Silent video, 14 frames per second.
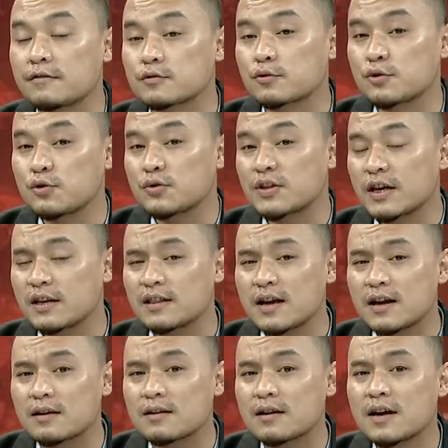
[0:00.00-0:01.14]
So do you think
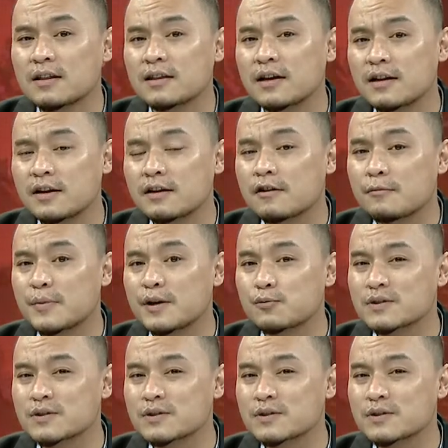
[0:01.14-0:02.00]
that the Indian government